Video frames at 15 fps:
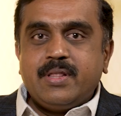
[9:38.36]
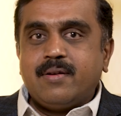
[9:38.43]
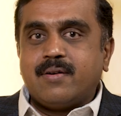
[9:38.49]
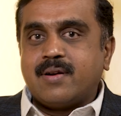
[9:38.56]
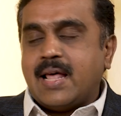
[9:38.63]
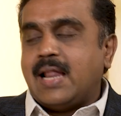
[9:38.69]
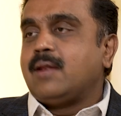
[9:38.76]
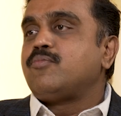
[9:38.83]
the
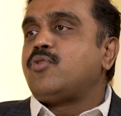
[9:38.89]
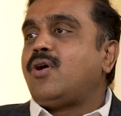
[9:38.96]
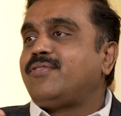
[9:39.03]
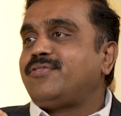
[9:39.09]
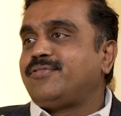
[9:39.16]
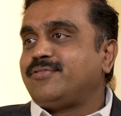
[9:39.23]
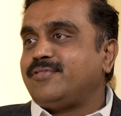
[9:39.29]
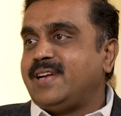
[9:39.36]
realm
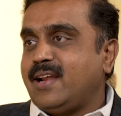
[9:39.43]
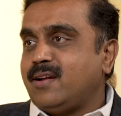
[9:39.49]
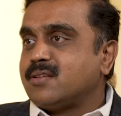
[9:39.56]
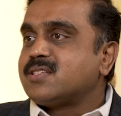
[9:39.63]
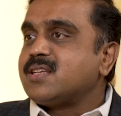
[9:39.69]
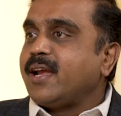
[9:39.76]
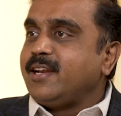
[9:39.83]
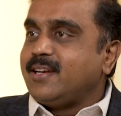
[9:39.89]
of data
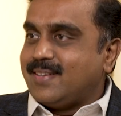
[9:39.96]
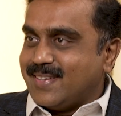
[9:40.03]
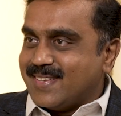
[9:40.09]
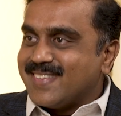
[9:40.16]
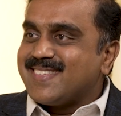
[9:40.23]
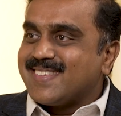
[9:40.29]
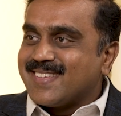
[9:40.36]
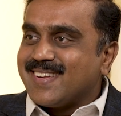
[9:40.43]

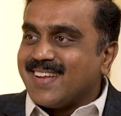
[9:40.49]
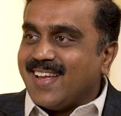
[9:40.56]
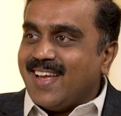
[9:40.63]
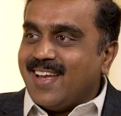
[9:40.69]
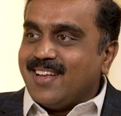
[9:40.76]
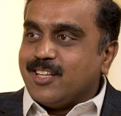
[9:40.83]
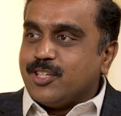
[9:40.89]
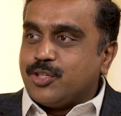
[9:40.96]
scientists,
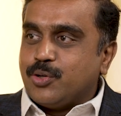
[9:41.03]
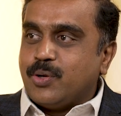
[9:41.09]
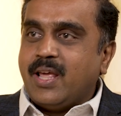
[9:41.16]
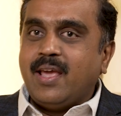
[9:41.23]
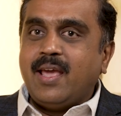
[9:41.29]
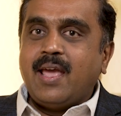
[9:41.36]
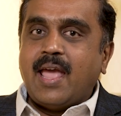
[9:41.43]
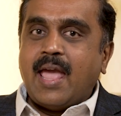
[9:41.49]

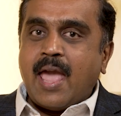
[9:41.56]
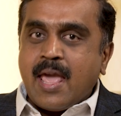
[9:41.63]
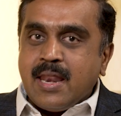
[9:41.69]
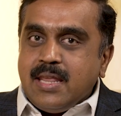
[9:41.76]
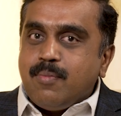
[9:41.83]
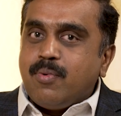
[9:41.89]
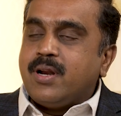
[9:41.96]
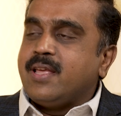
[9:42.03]
today
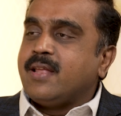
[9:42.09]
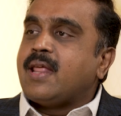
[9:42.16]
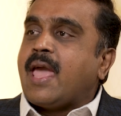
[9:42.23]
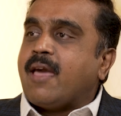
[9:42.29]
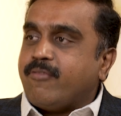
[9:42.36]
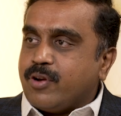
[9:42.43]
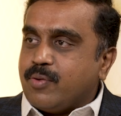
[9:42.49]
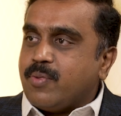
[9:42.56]
anybody and
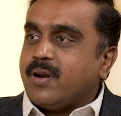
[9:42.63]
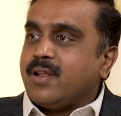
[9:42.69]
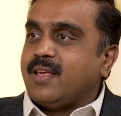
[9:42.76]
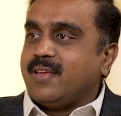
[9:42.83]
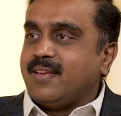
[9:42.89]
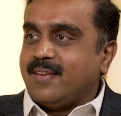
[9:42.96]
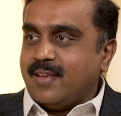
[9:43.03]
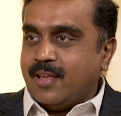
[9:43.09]

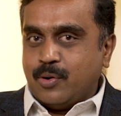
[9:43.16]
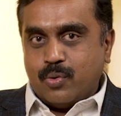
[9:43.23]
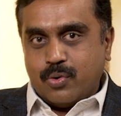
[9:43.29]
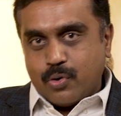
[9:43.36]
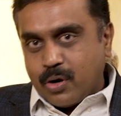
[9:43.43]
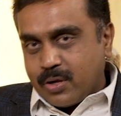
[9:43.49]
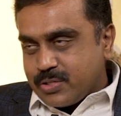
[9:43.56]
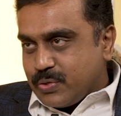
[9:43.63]
everybody,
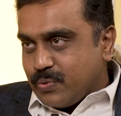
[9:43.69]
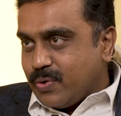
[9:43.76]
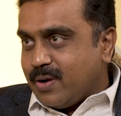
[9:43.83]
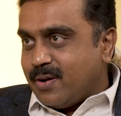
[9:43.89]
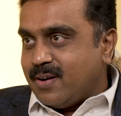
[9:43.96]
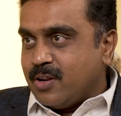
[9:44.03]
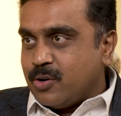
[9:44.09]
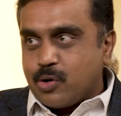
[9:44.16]
across the
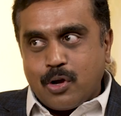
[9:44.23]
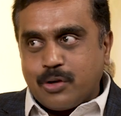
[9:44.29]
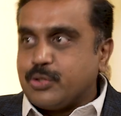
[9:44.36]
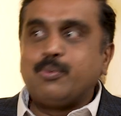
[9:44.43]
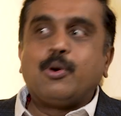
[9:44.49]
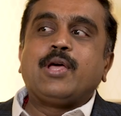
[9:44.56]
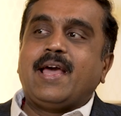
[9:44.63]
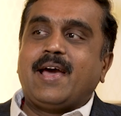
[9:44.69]
world, talks
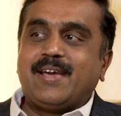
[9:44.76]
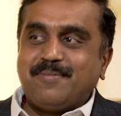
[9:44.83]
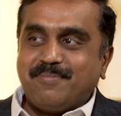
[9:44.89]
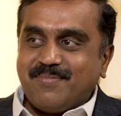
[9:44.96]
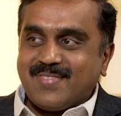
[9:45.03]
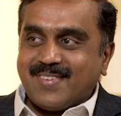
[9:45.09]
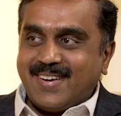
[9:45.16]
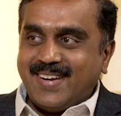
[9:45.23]
about AI,
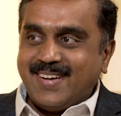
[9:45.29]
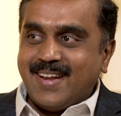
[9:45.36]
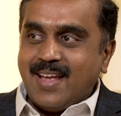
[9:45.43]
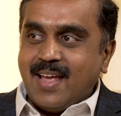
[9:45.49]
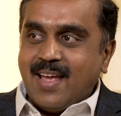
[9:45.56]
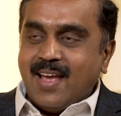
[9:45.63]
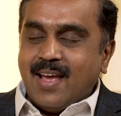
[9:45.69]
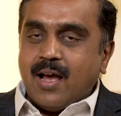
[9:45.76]
right?
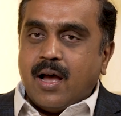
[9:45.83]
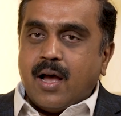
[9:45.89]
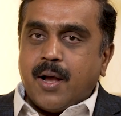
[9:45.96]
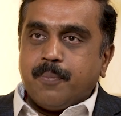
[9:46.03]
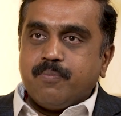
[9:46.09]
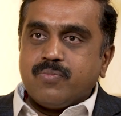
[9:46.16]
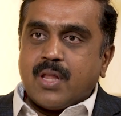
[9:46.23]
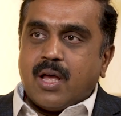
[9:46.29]

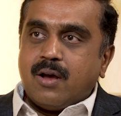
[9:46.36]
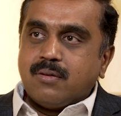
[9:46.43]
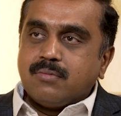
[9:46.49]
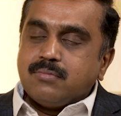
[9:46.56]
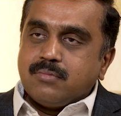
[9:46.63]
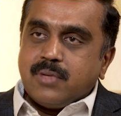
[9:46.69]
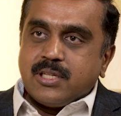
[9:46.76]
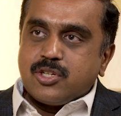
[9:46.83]
Now,
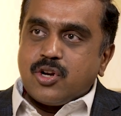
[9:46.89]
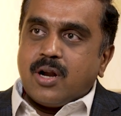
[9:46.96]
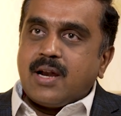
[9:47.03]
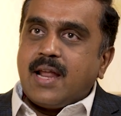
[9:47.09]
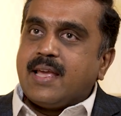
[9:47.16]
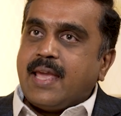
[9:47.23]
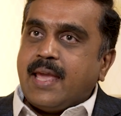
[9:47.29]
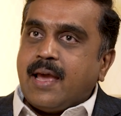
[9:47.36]
it's not
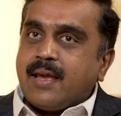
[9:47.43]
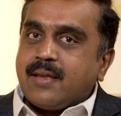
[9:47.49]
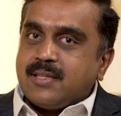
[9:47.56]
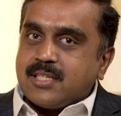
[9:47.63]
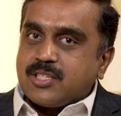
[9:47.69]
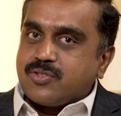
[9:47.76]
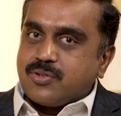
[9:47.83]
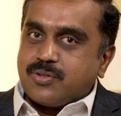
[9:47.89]
like AI
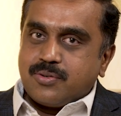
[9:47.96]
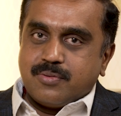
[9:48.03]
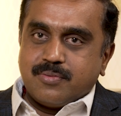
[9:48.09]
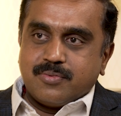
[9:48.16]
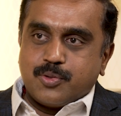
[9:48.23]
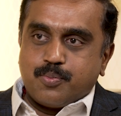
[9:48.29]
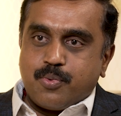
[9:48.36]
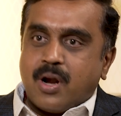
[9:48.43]
just
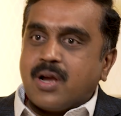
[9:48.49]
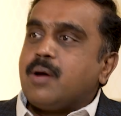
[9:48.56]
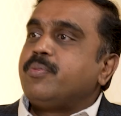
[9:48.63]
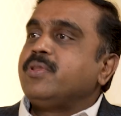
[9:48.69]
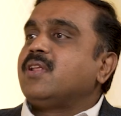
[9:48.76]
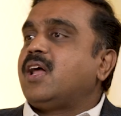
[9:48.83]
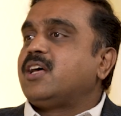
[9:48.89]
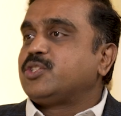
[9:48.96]
sprung up
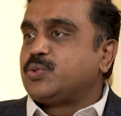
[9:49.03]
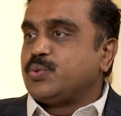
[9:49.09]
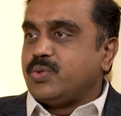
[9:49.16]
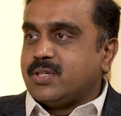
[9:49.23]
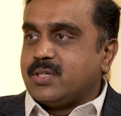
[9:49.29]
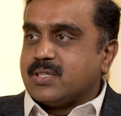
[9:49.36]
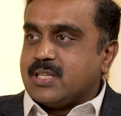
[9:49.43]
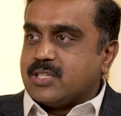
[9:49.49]
in the last 2
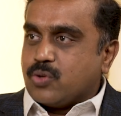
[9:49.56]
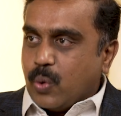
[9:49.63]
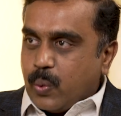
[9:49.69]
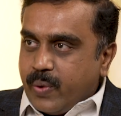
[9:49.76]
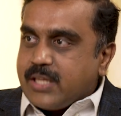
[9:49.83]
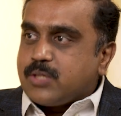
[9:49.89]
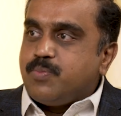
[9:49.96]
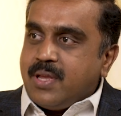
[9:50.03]
years. It's
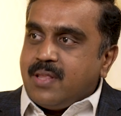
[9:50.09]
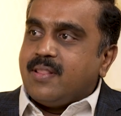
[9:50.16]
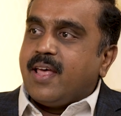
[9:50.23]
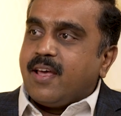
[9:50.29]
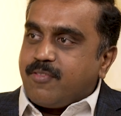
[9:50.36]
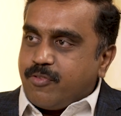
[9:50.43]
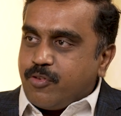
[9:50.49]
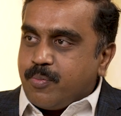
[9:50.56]
always been
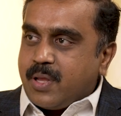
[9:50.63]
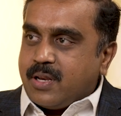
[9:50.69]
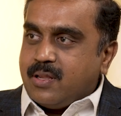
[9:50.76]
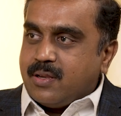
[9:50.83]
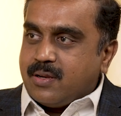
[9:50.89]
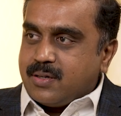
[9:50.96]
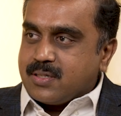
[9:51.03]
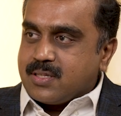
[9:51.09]
there for many
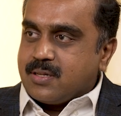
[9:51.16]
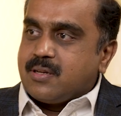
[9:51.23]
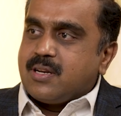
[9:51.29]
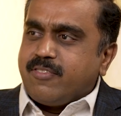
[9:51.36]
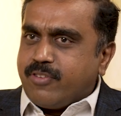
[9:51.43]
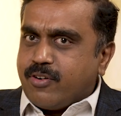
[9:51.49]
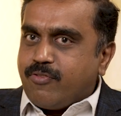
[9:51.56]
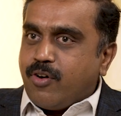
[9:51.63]
years in
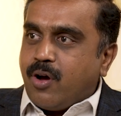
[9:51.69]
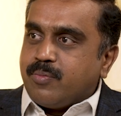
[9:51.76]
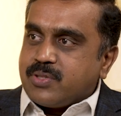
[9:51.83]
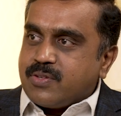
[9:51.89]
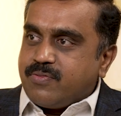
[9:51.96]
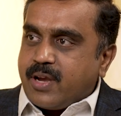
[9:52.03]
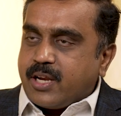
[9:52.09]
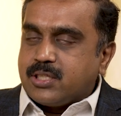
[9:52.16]
different forms
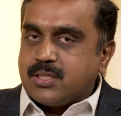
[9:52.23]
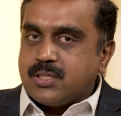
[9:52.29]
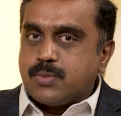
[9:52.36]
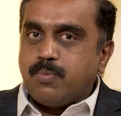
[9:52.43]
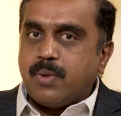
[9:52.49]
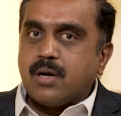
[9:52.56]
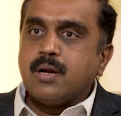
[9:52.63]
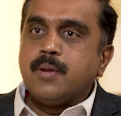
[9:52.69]
and fashions.
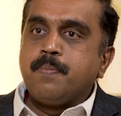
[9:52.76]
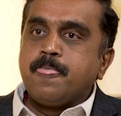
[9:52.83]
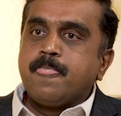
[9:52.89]
But